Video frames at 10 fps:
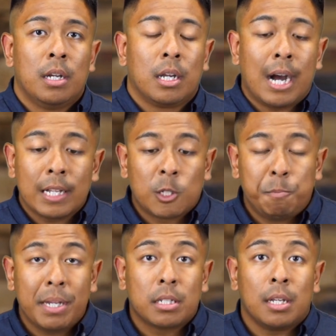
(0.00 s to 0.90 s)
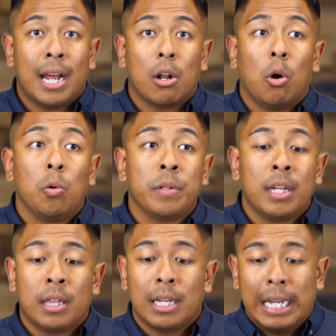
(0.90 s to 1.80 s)
God speaks to not
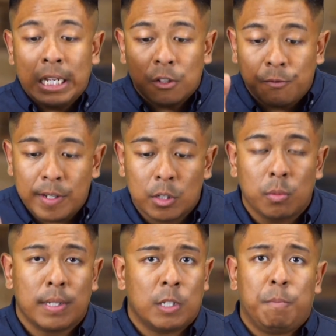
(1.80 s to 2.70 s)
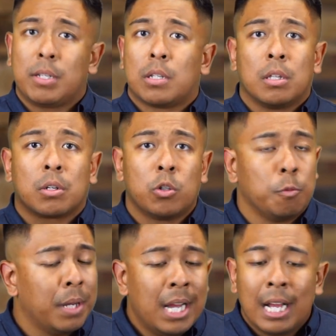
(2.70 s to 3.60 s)
only the individual, he speaks to the
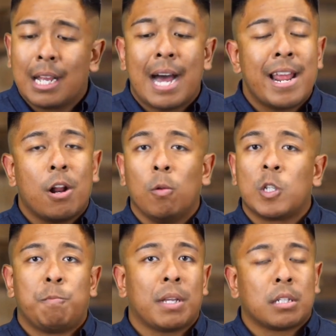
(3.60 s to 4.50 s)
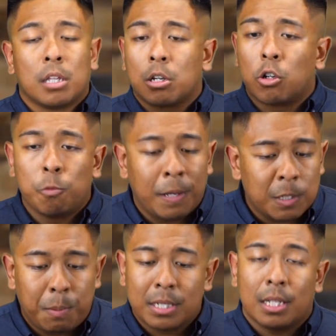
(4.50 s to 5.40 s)
group. God not only speaks to the group, he
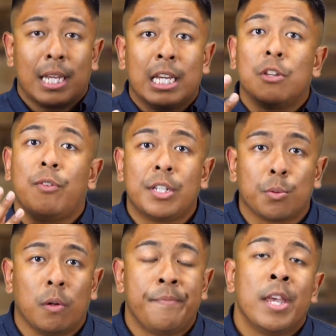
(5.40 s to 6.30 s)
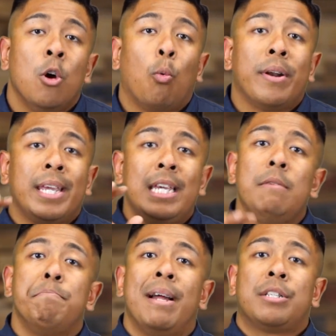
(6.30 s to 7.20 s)
speaks to the individual. When he
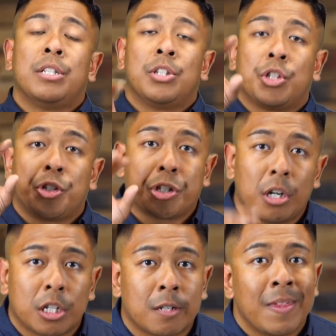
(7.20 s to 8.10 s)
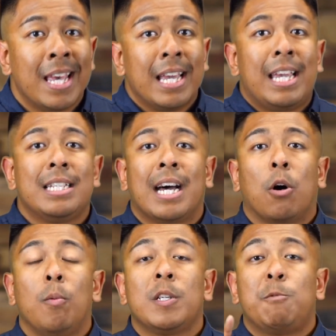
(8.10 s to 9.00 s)
mentions church, he's not
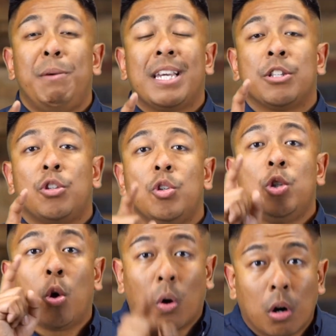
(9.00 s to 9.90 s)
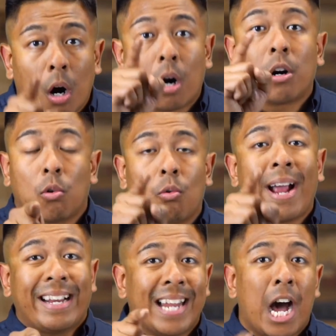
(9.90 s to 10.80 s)
only speaking to your heart
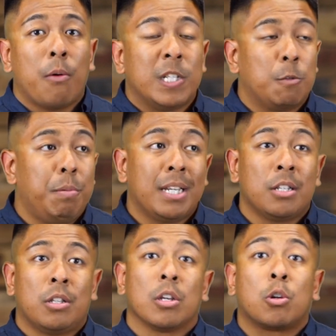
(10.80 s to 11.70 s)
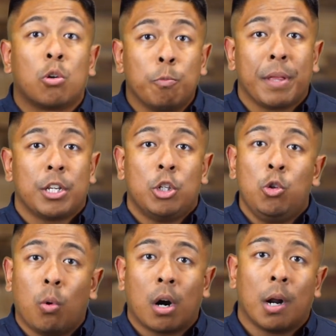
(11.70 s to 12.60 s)
right now, he's speaking to the group that
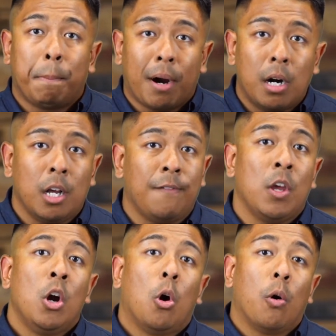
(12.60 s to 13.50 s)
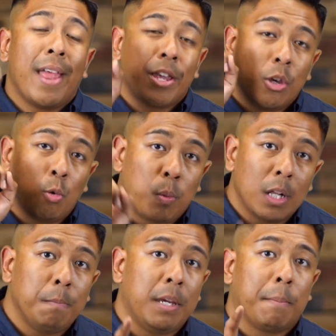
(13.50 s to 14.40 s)
you are a part of or that you
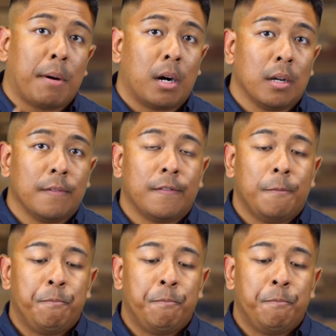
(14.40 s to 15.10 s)
will be a part of.